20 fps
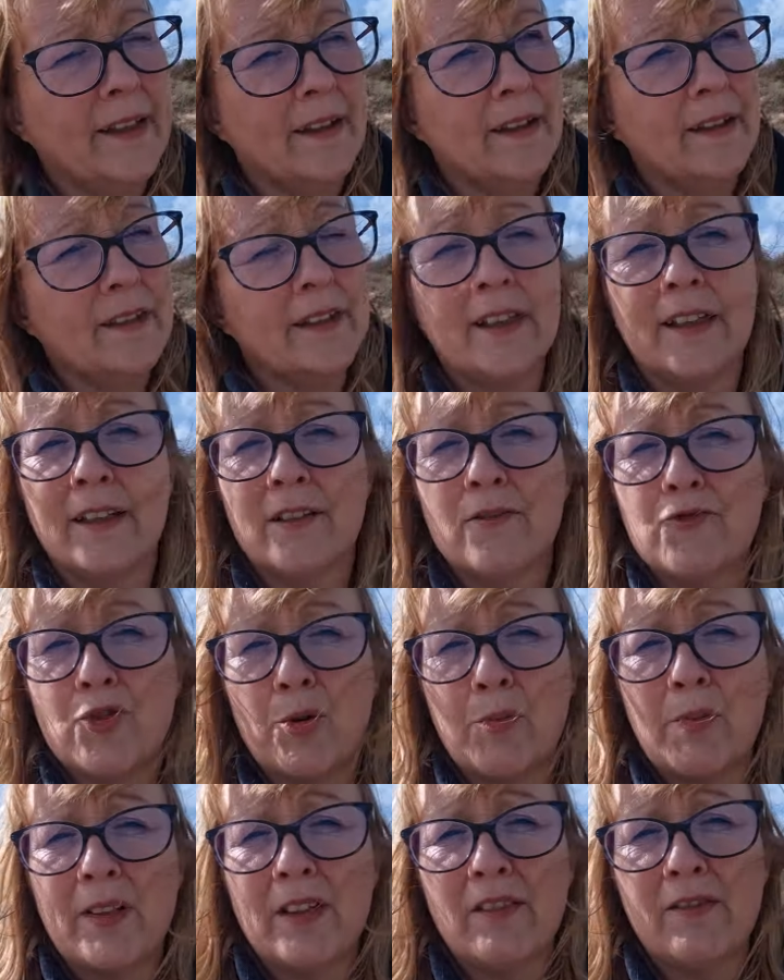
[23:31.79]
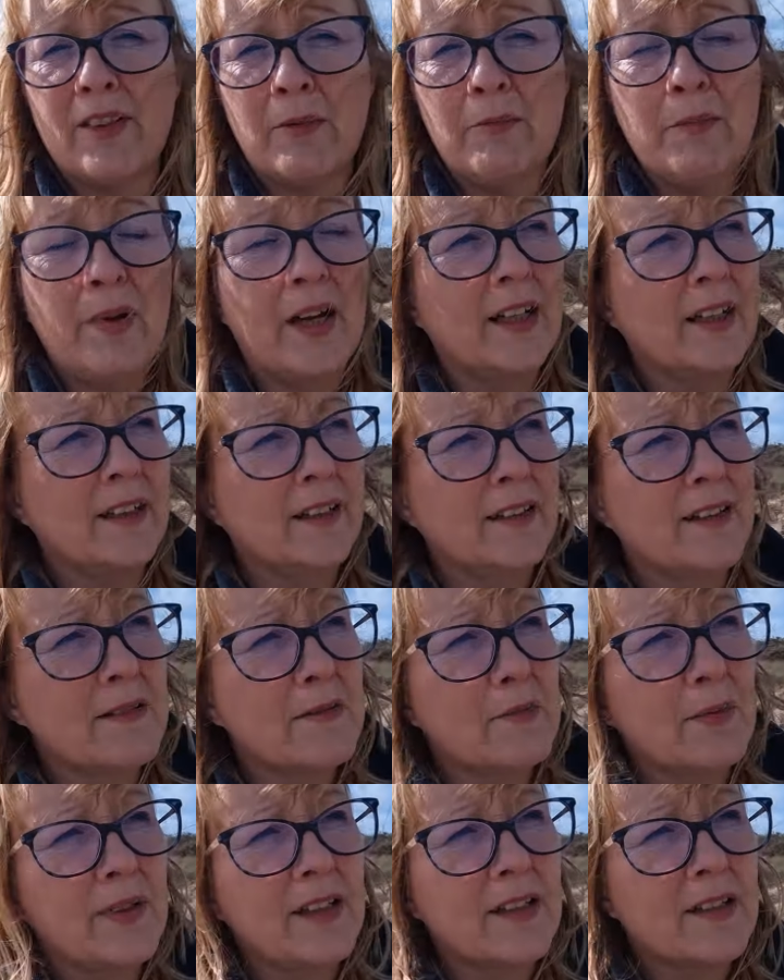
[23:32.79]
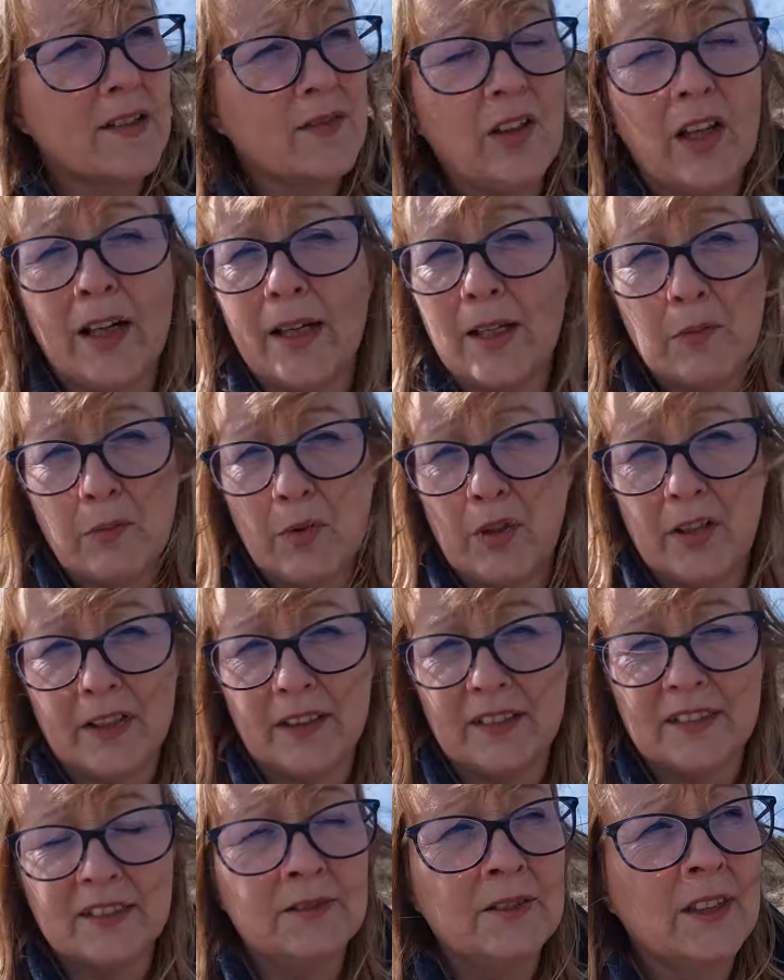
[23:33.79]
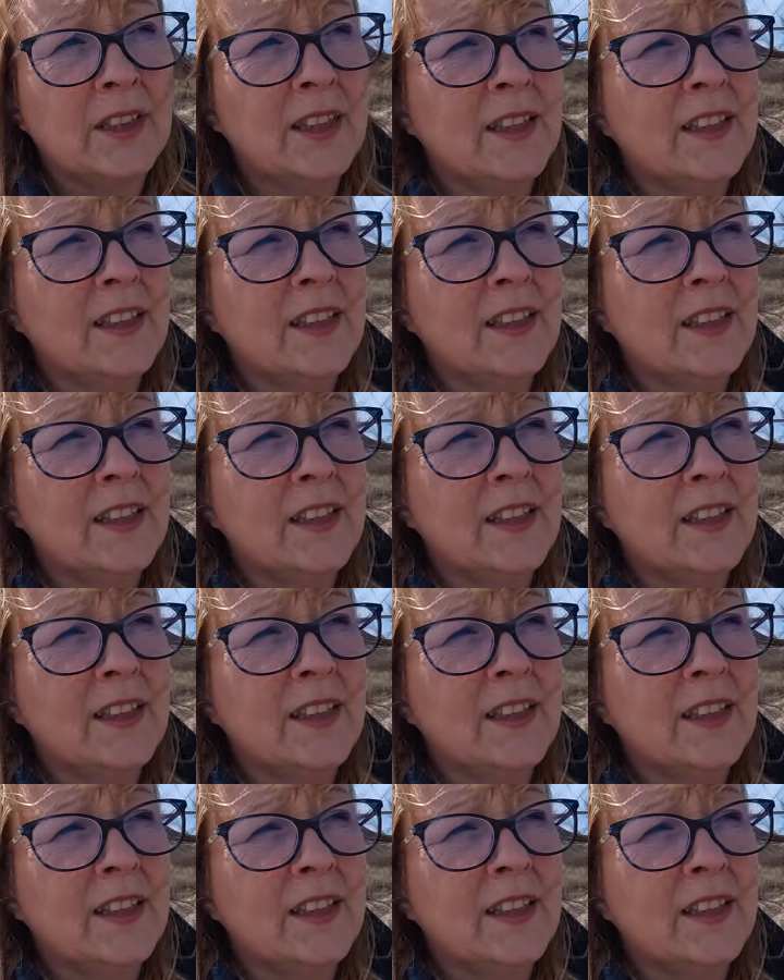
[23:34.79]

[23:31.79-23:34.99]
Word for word: and then dropping the van back. This week's flying by now,